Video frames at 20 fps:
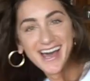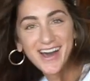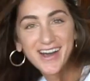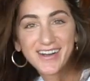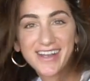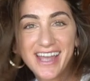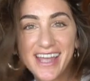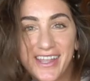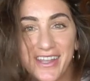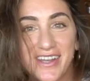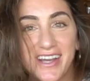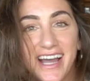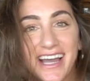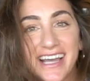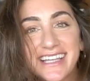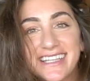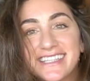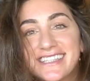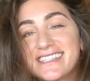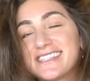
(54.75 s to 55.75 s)
Okay, you
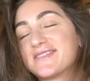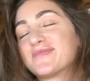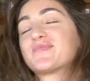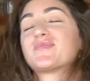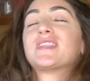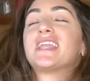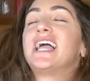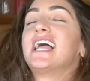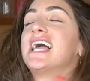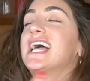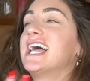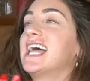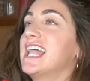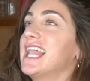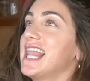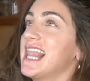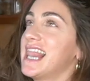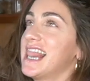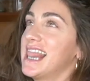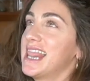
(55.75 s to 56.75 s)
guys,
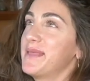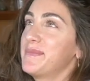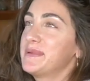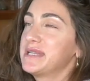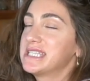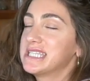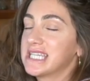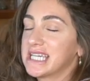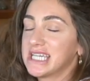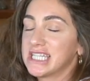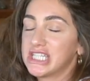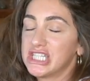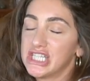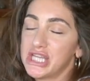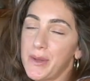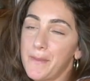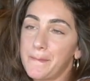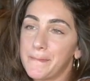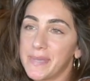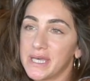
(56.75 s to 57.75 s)
let me take a
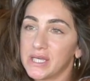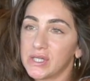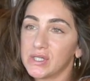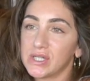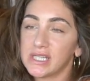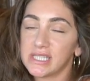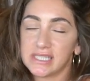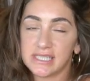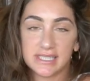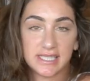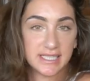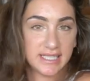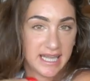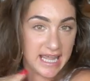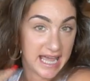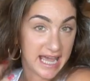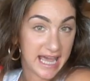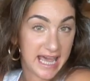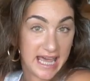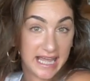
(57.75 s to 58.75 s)
chill pill because today
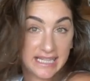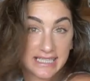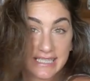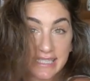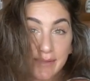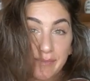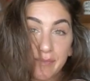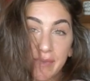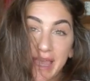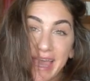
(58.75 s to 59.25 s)
I had some